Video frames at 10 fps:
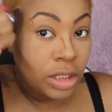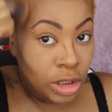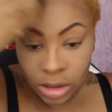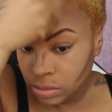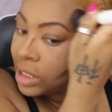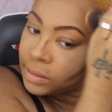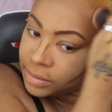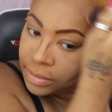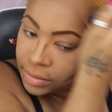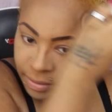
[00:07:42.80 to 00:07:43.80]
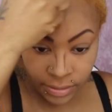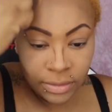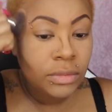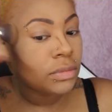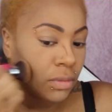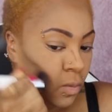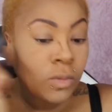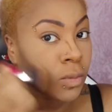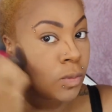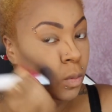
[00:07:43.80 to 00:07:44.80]
Leave it to the forces.
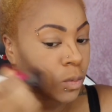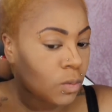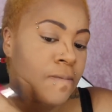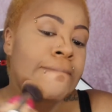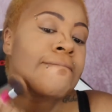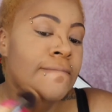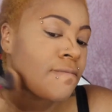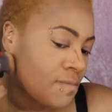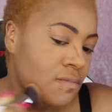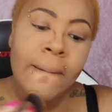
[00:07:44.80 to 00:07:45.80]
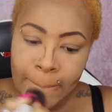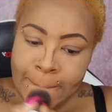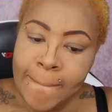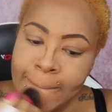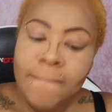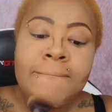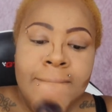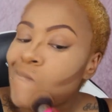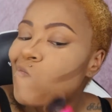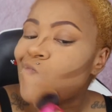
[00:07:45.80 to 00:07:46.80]
Leg bro back like natural
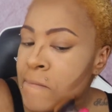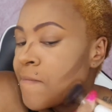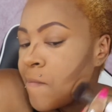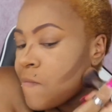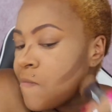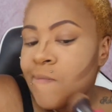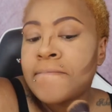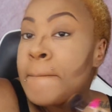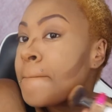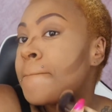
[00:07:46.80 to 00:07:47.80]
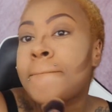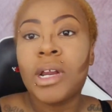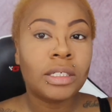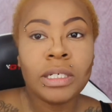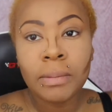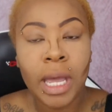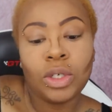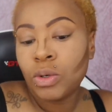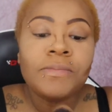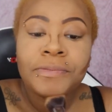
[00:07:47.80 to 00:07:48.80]
causes. Tell me, tell me, are you ready?
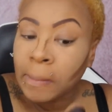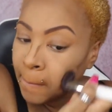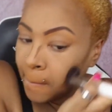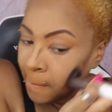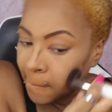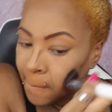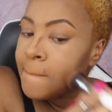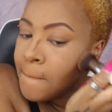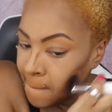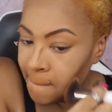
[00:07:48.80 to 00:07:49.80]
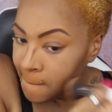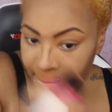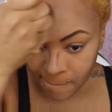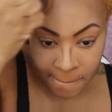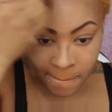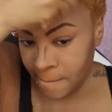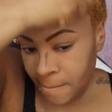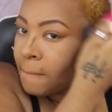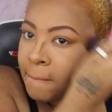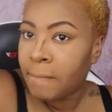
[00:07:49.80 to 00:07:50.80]
Can we really be steady?
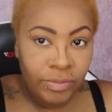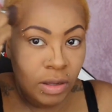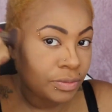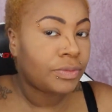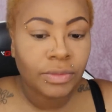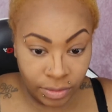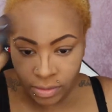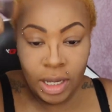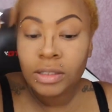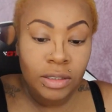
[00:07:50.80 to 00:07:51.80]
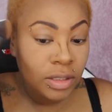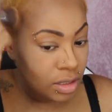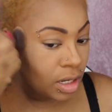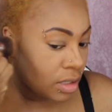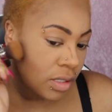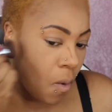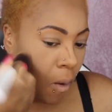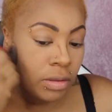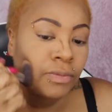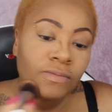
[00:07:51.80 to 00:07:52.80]
Cause the love is just heavy,
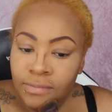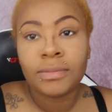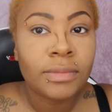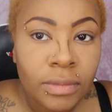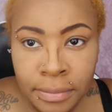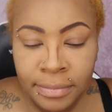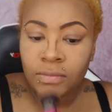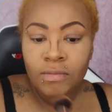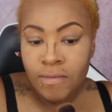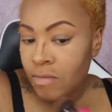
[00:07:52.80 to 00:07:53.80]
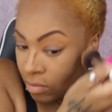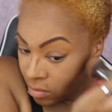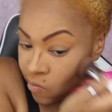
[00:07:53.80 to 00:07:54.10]
and my love is just plenty.